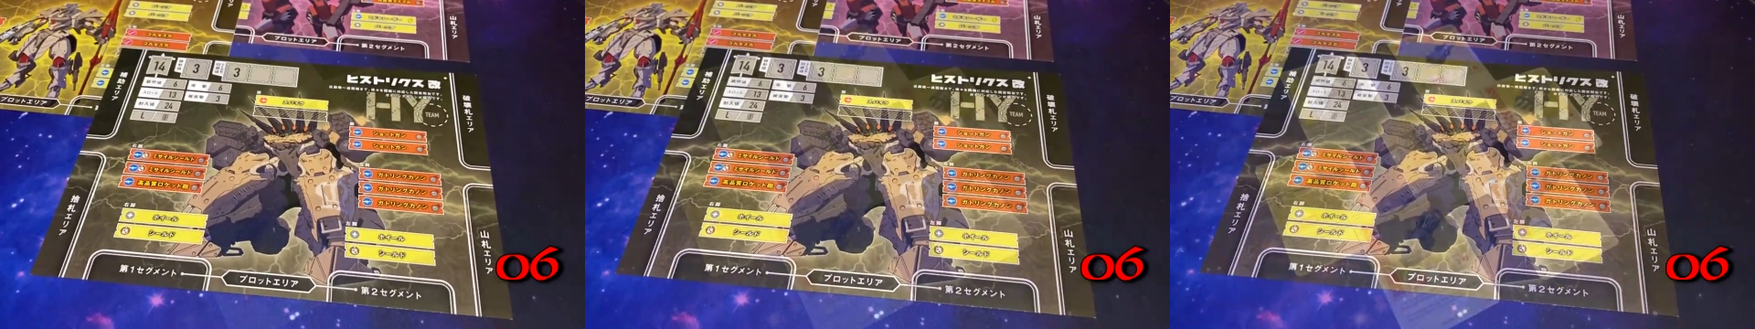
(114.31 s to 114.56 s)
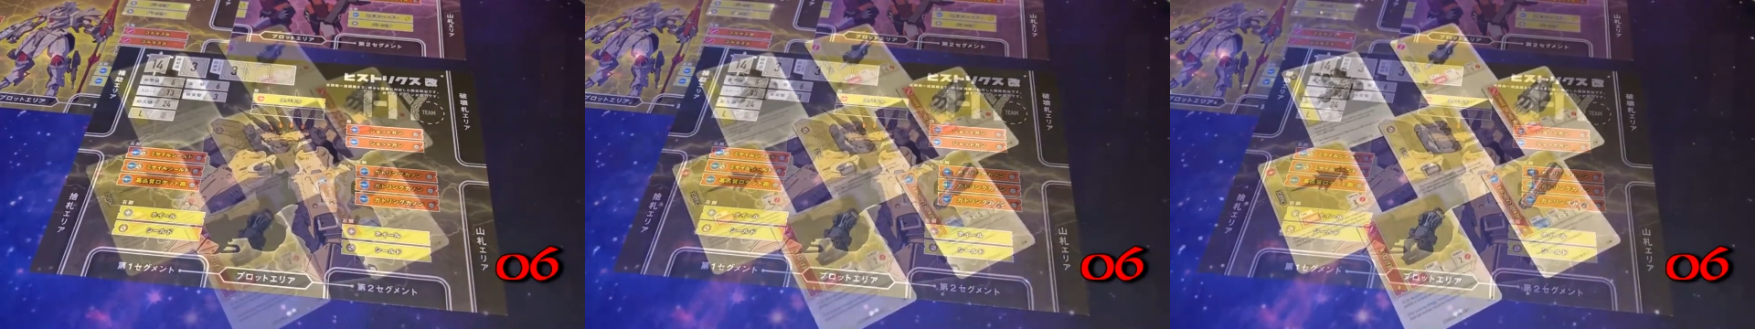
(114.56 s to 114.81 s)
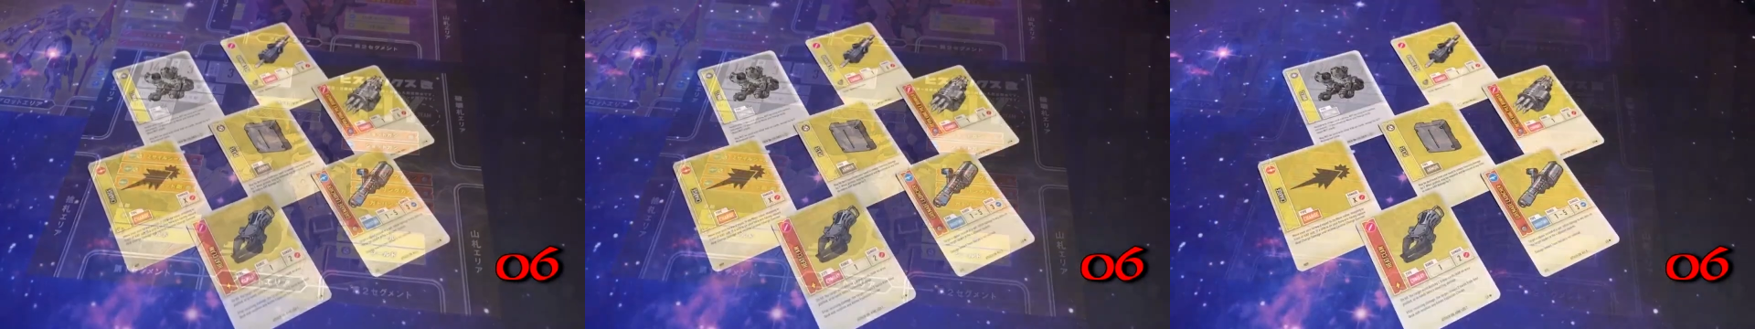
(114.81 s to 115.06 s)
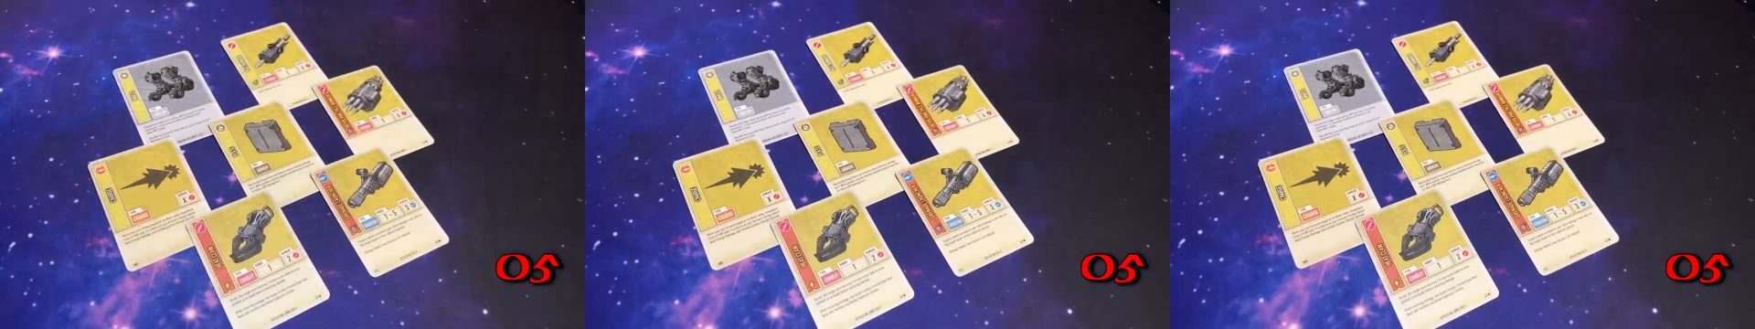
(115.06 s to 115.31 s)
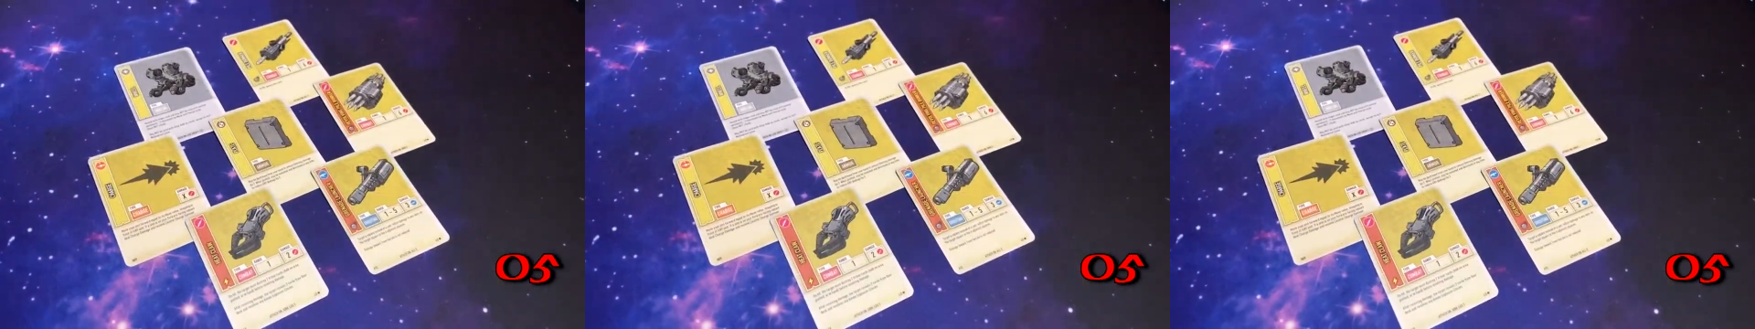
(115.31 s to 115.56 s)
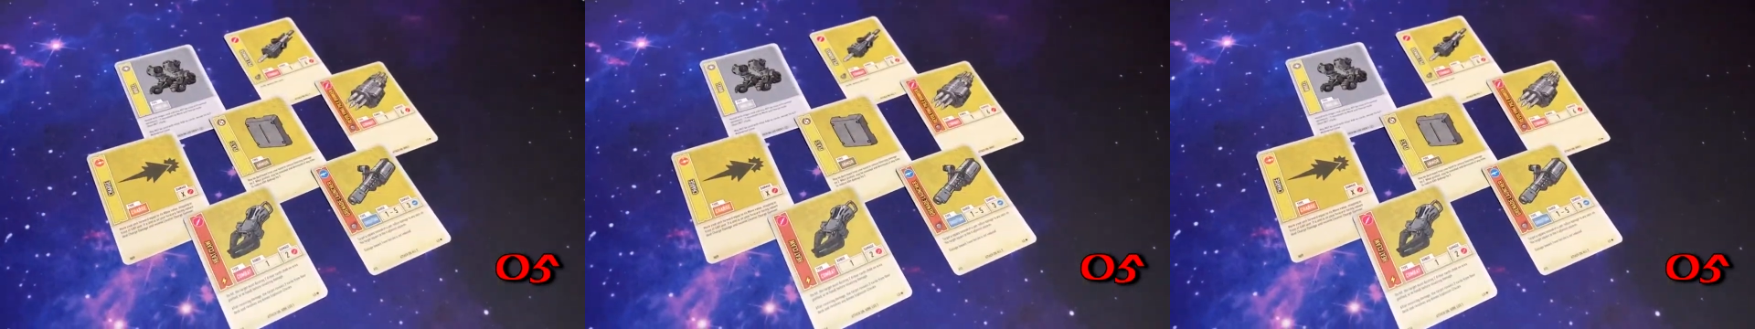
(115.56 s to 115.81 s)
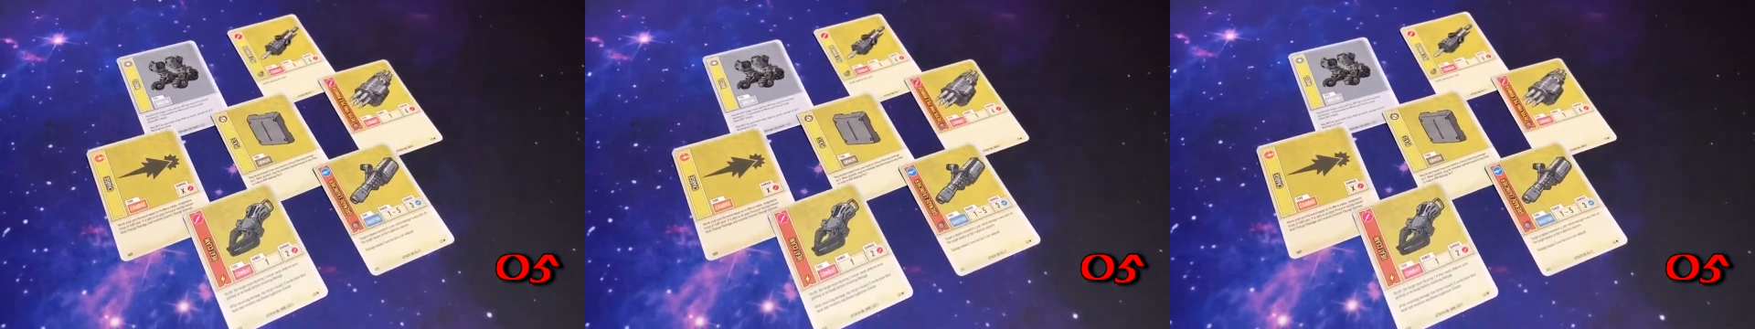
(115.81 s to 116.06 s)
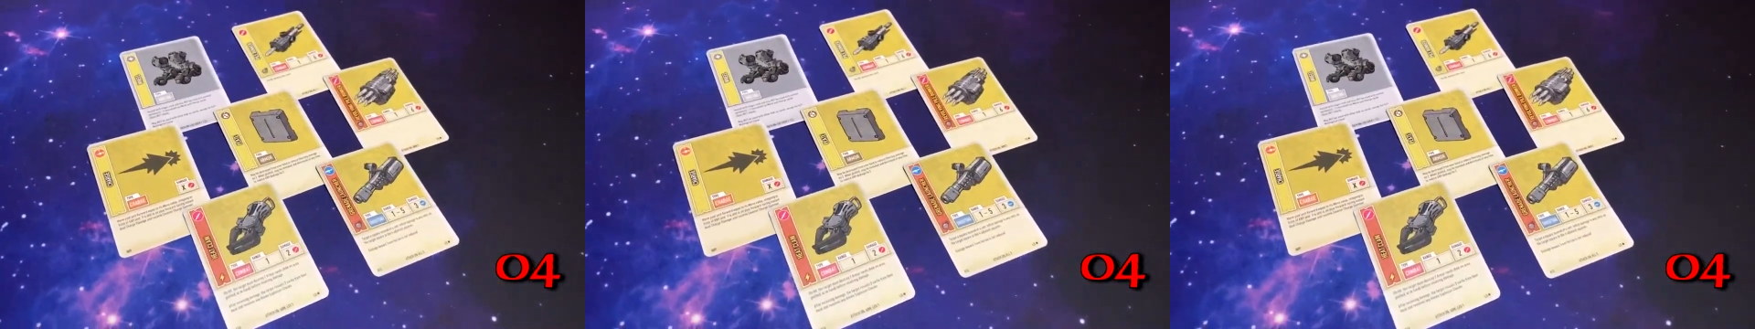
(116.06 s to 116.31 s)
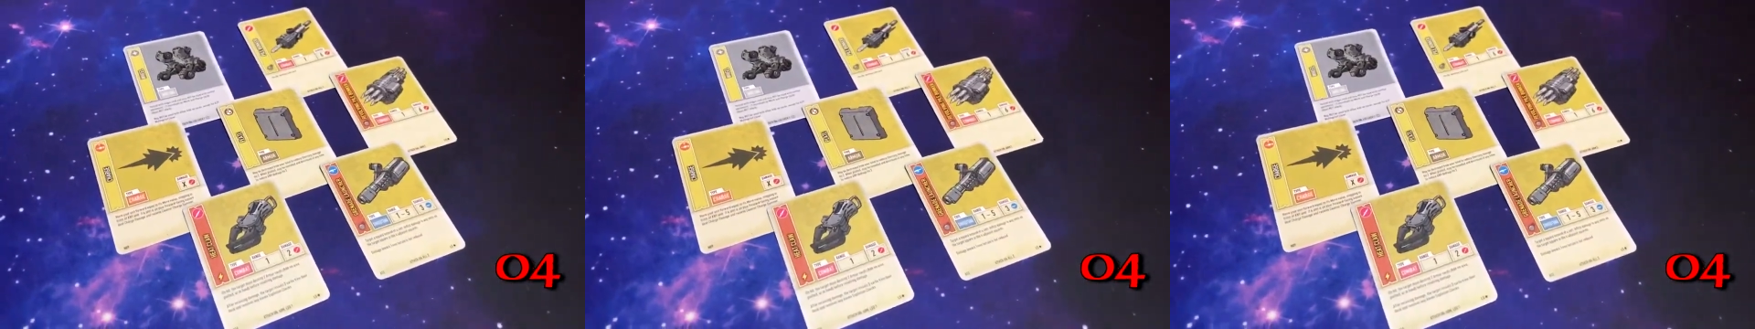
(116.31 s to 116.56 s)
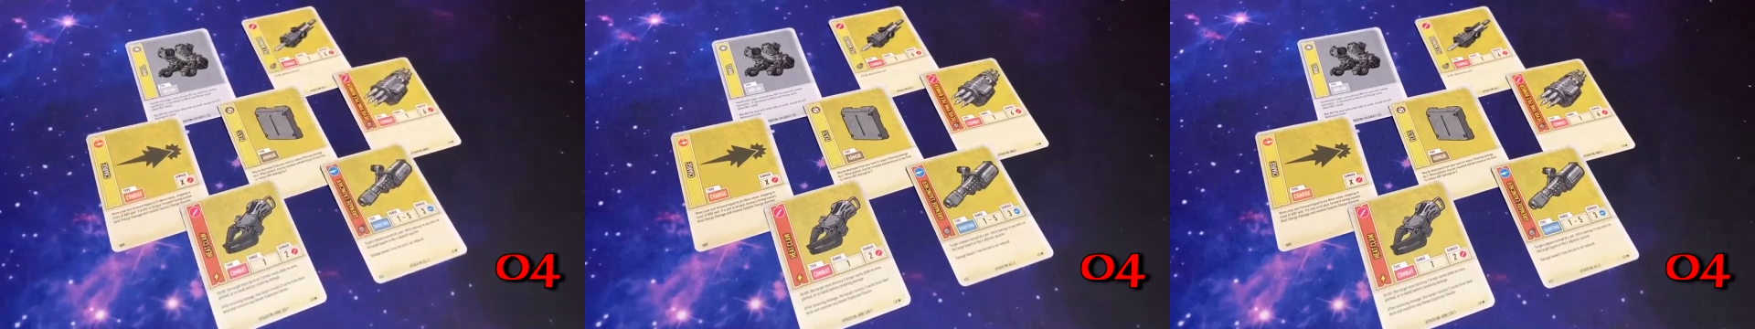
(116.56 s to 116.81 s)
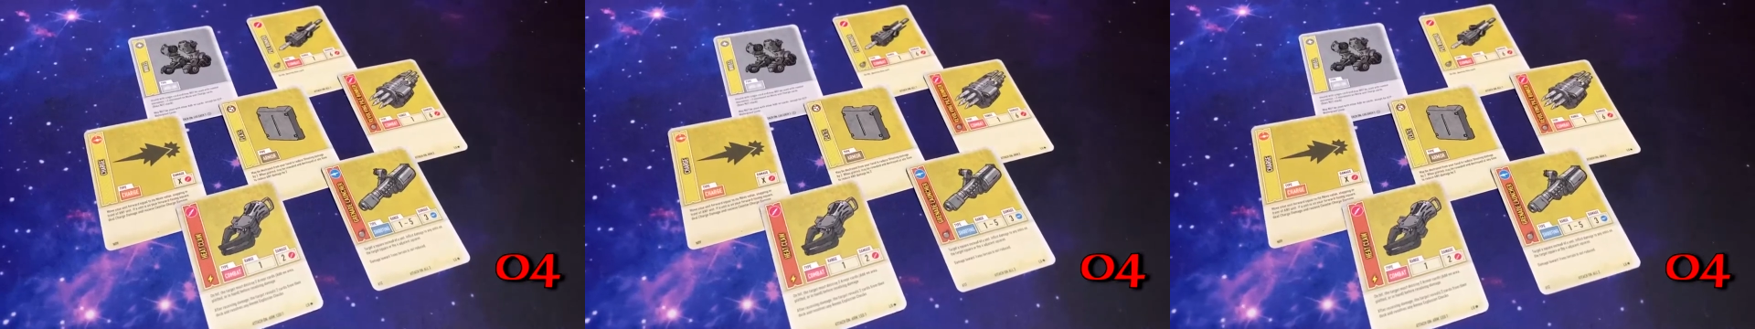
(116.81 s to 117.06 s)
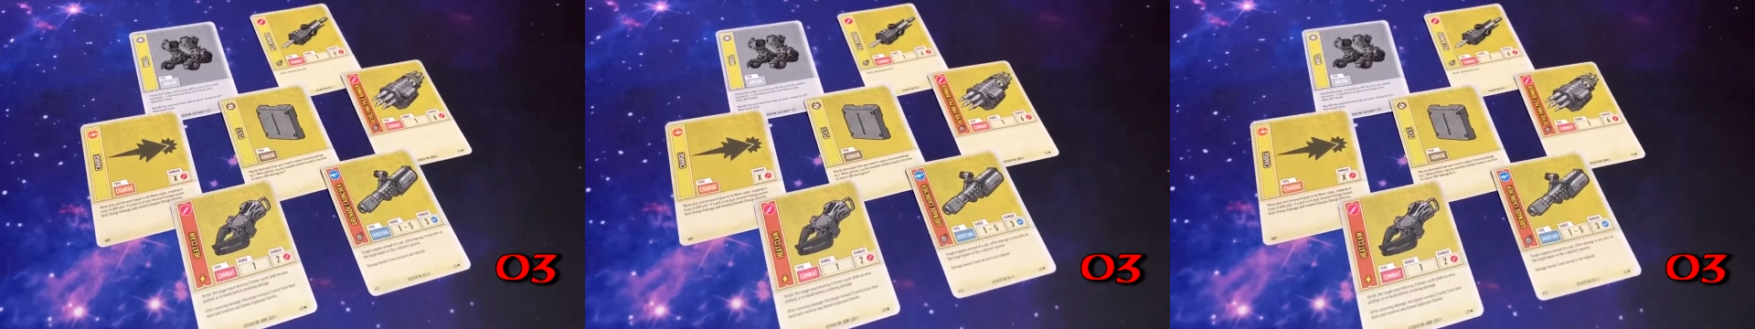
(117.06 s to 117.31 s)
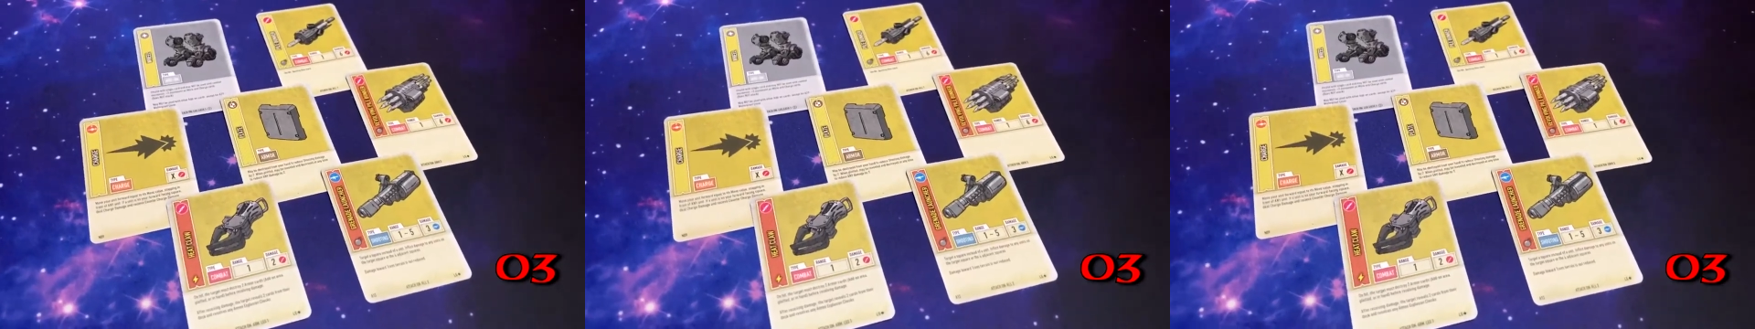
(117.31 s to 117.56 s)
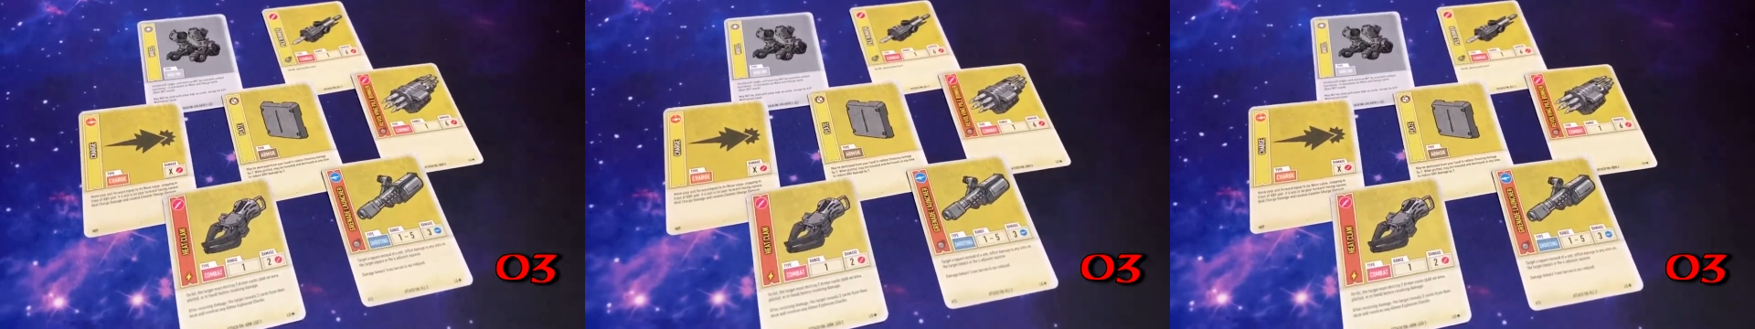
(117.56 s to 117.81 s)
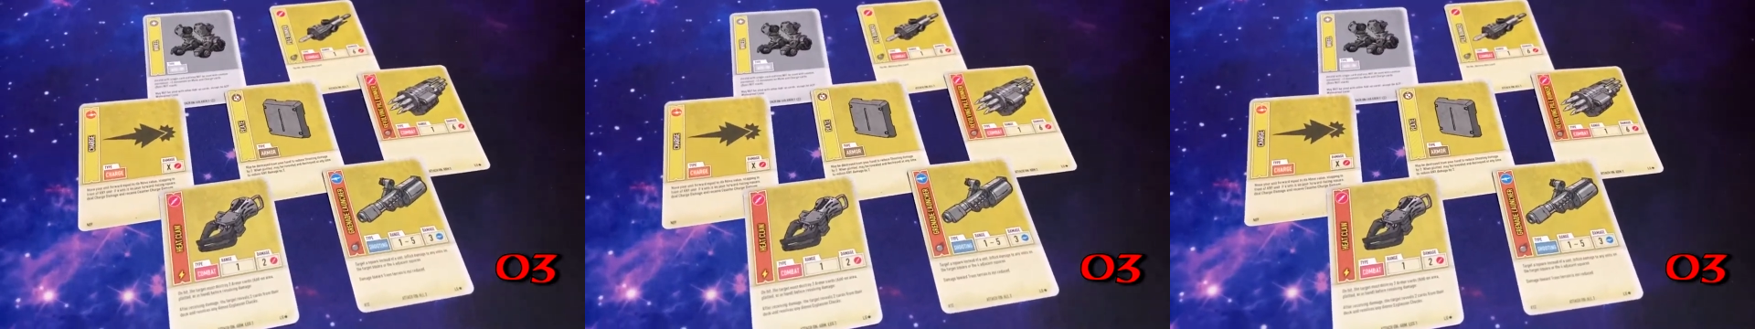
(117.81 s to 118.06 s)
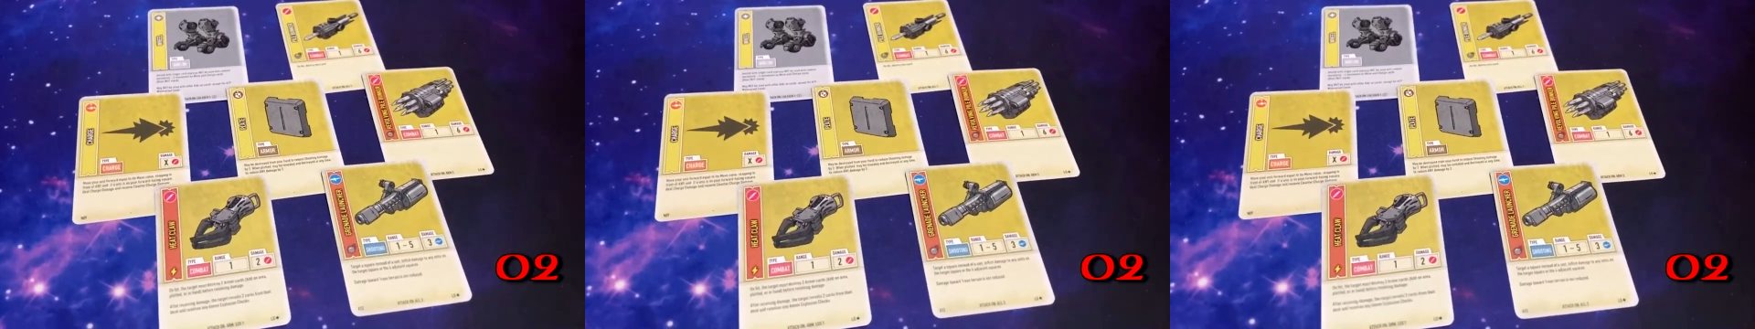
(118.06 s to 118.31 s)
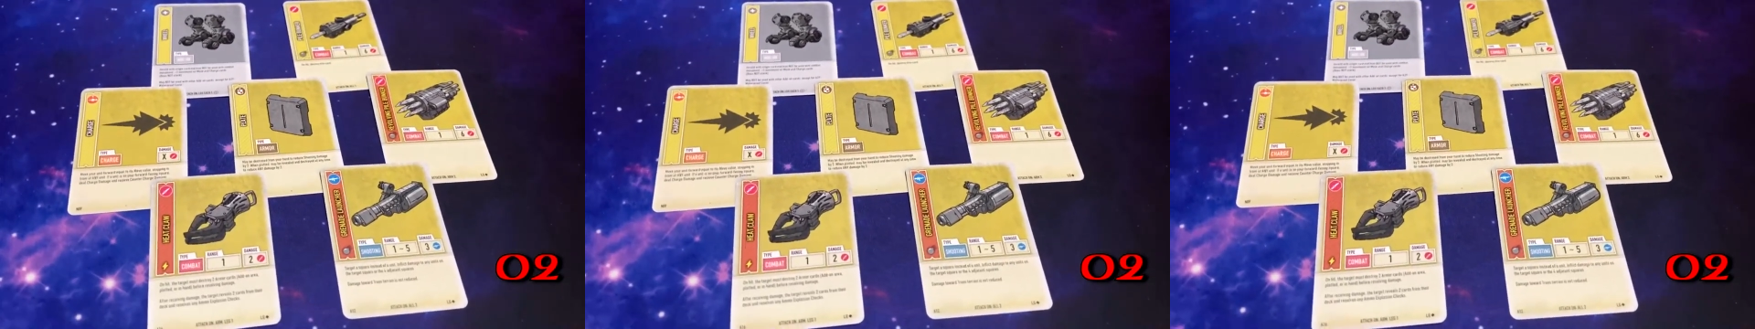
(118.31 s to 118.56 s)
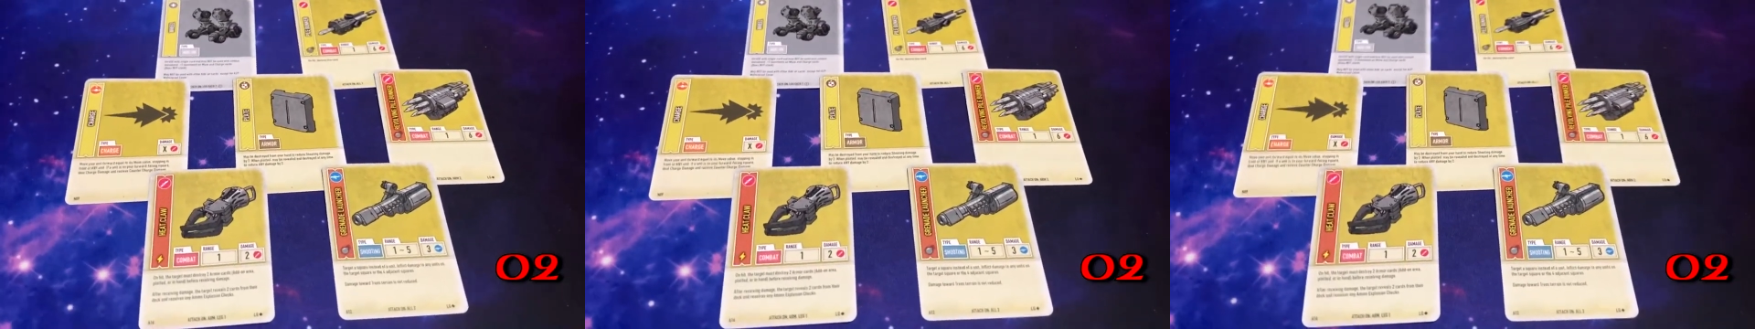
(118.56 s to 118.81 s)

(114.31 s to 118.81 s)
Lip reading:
No face is visible, so there are no lips to read.